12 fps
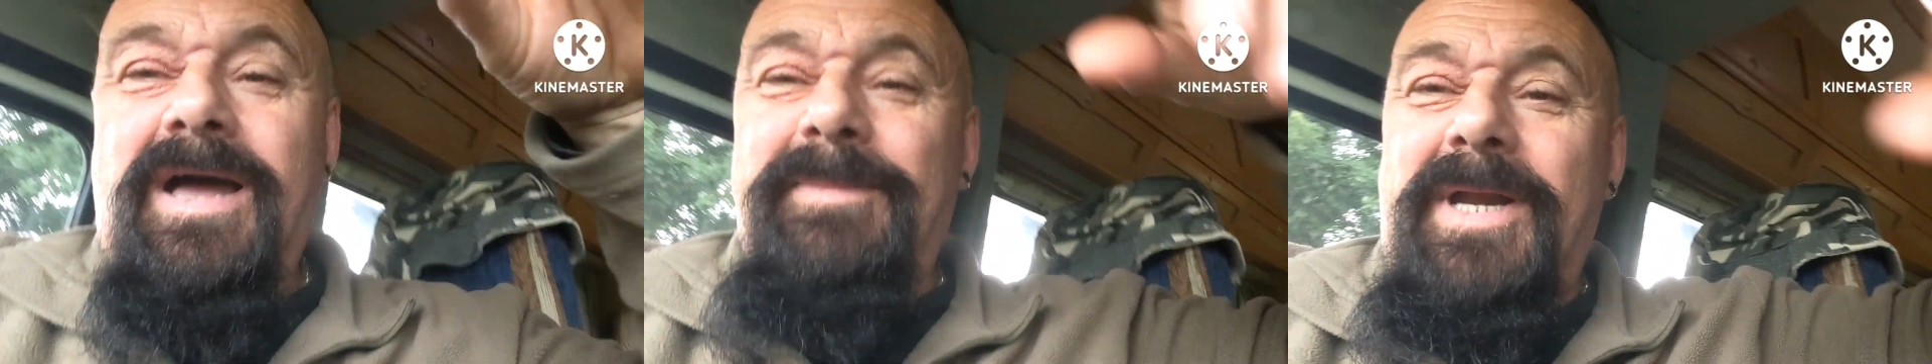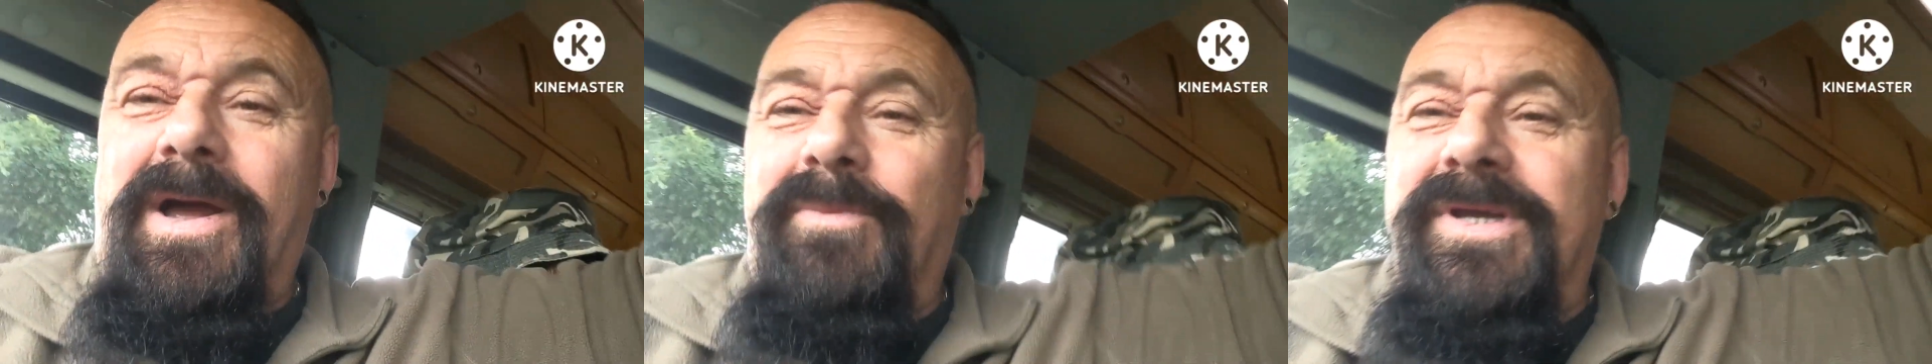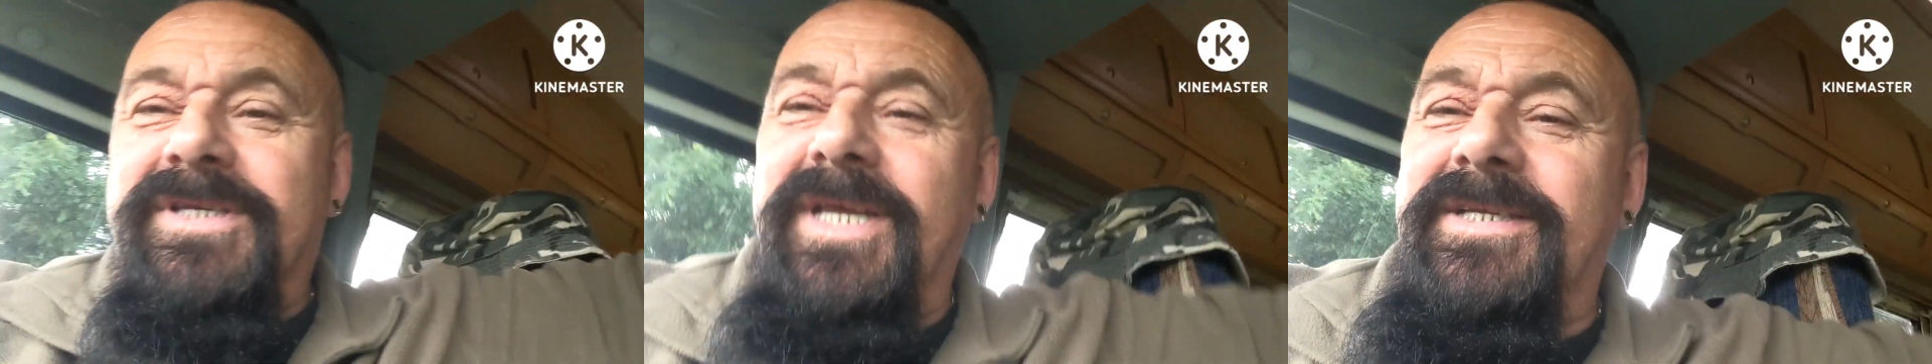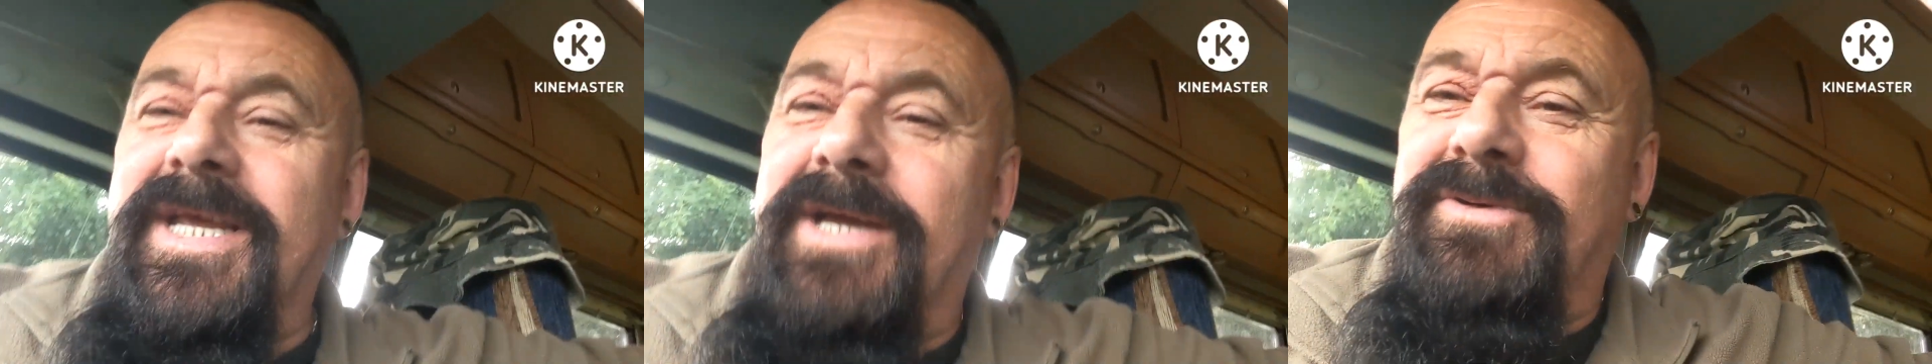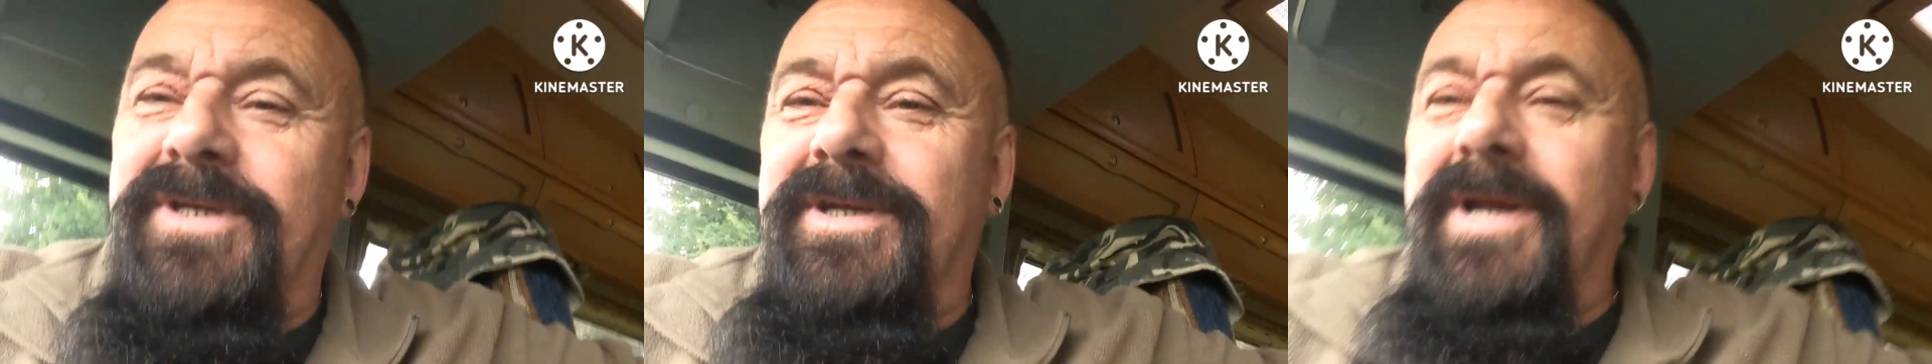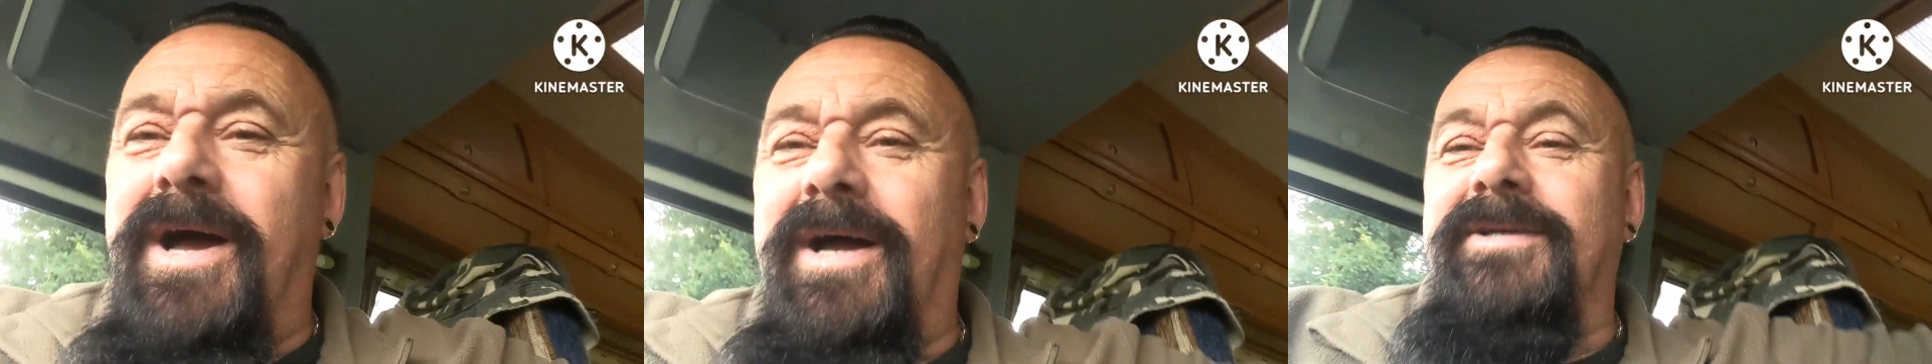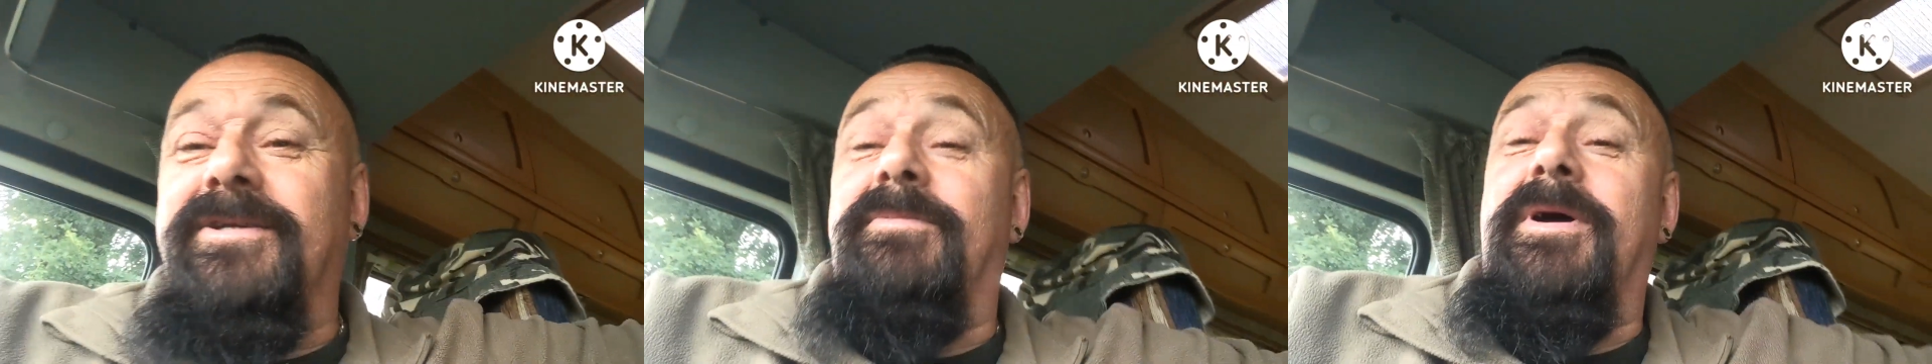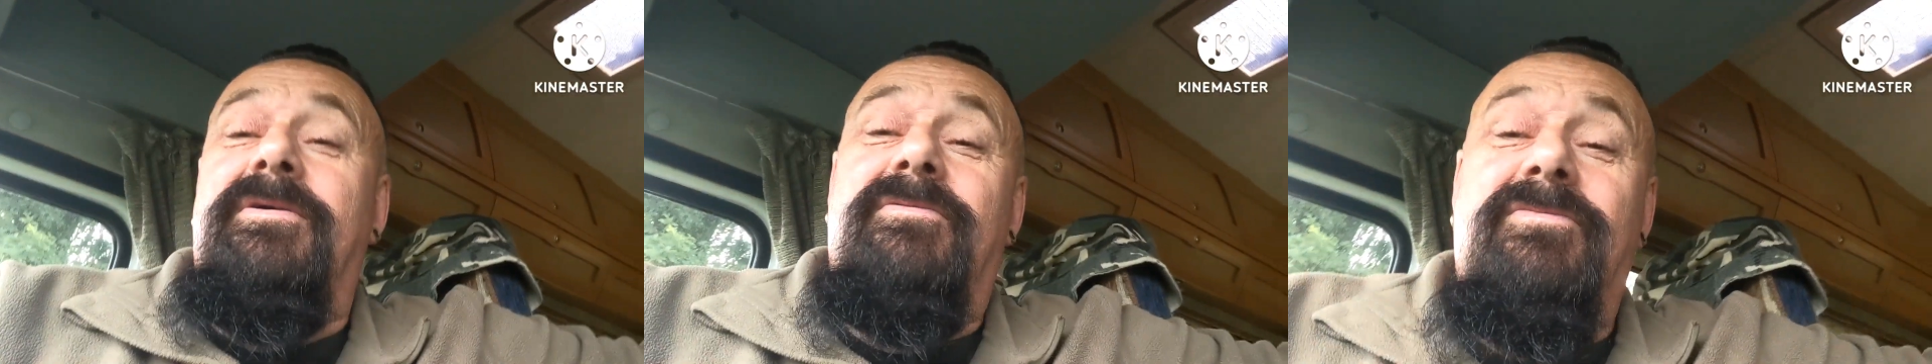I mean, like, we set out at night
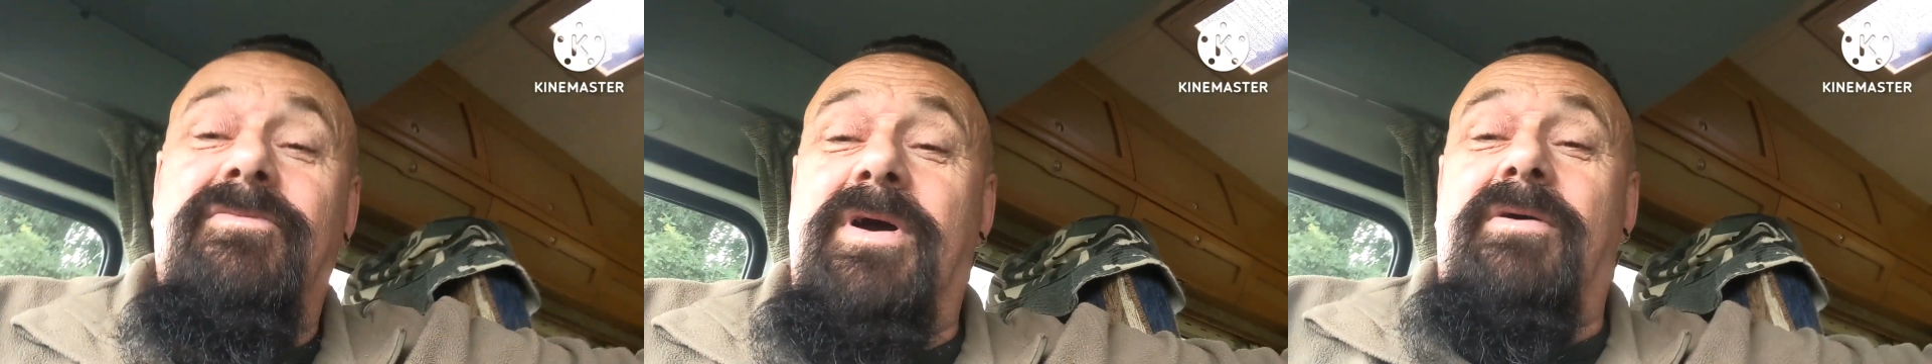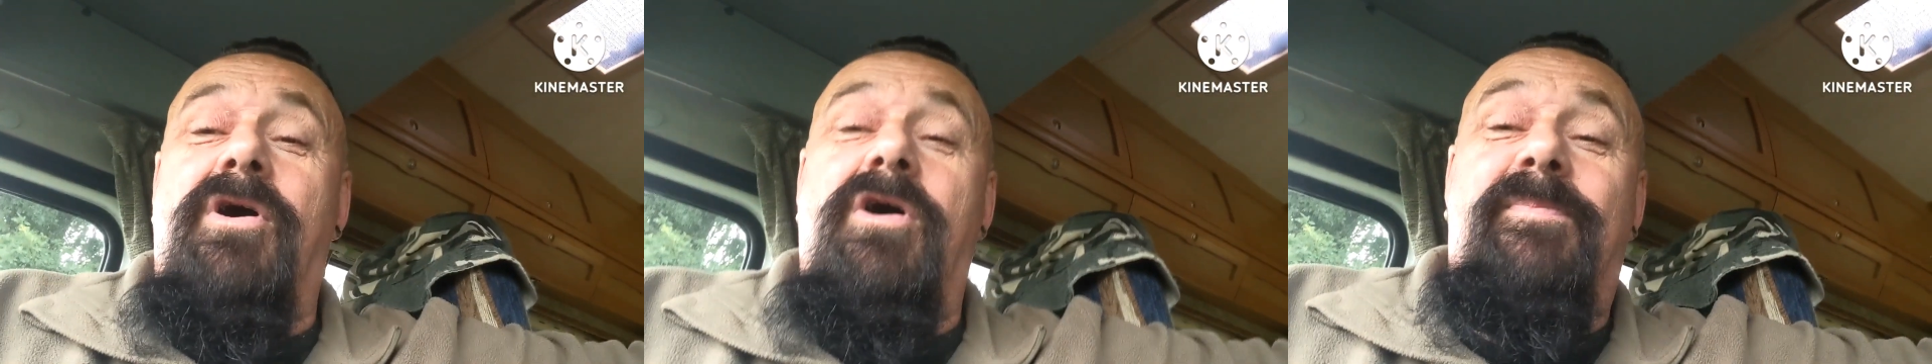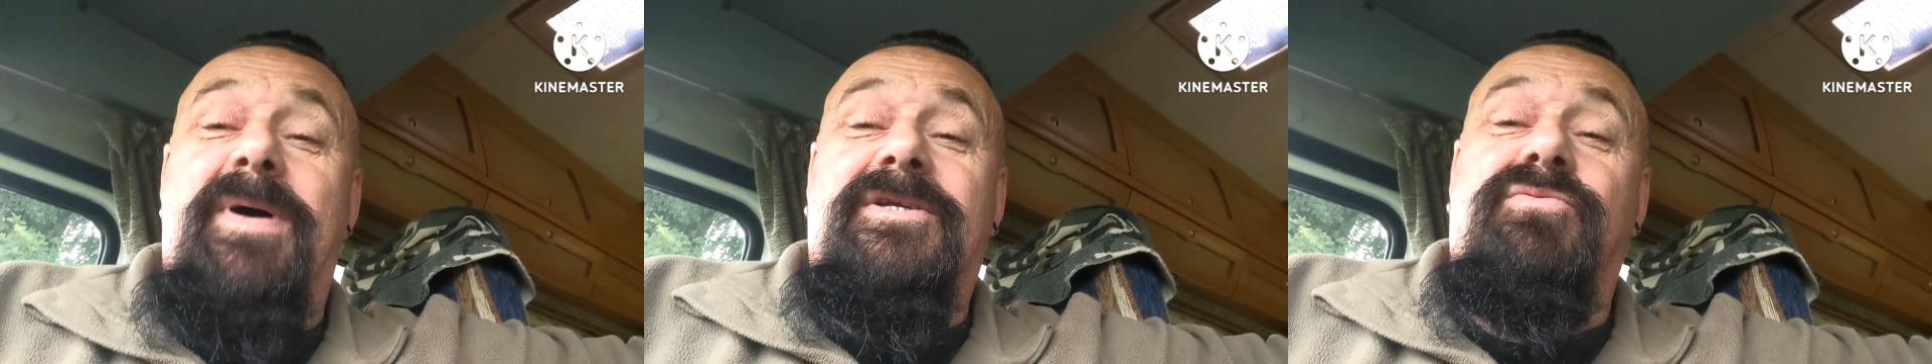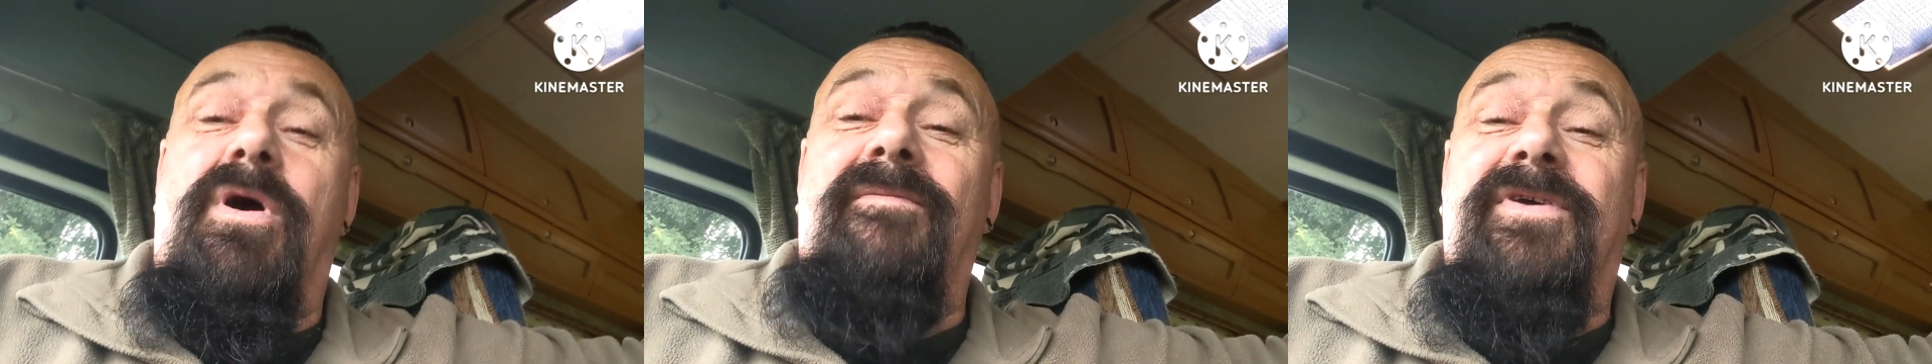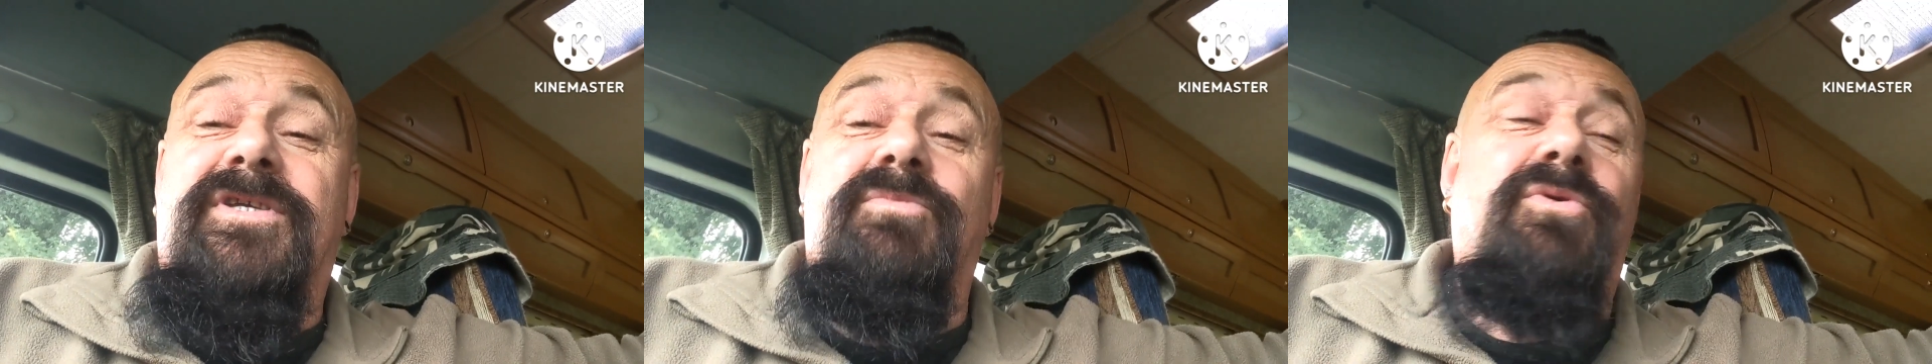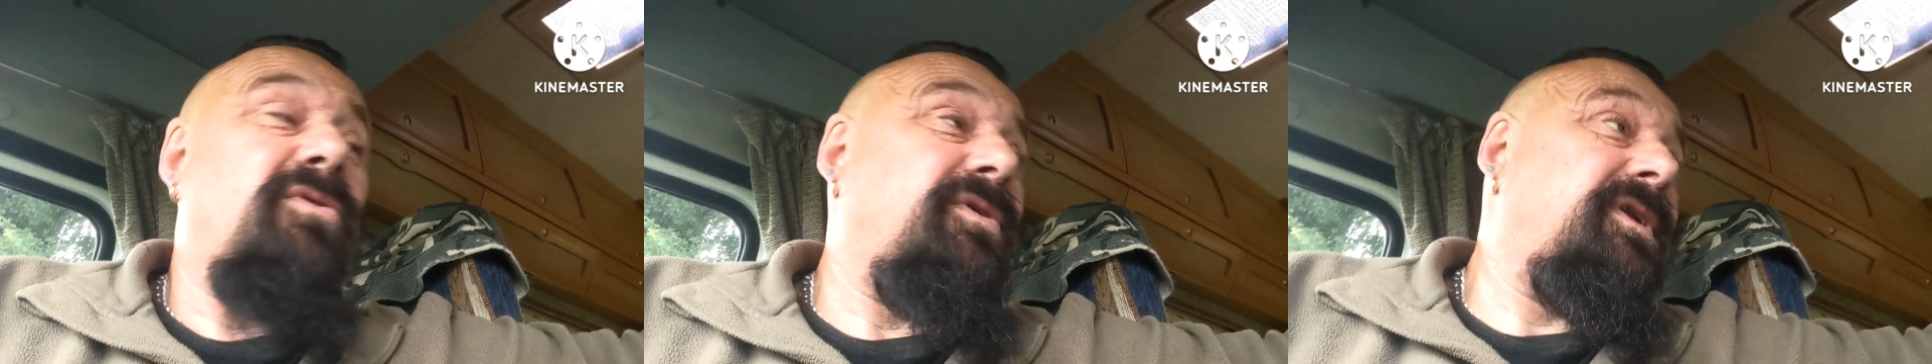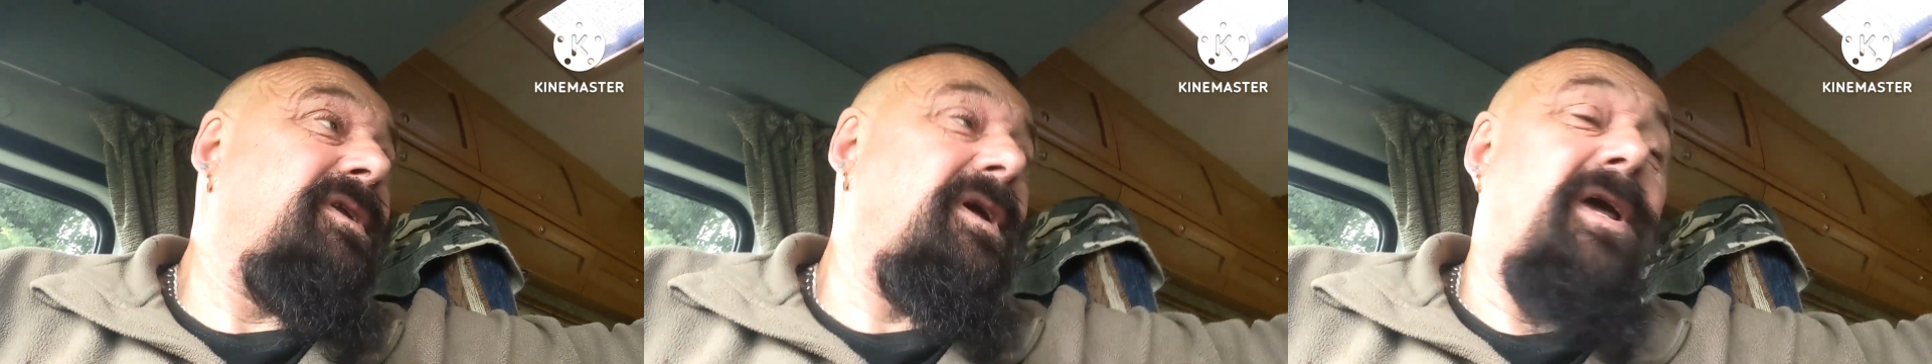about, well, half past one this morning.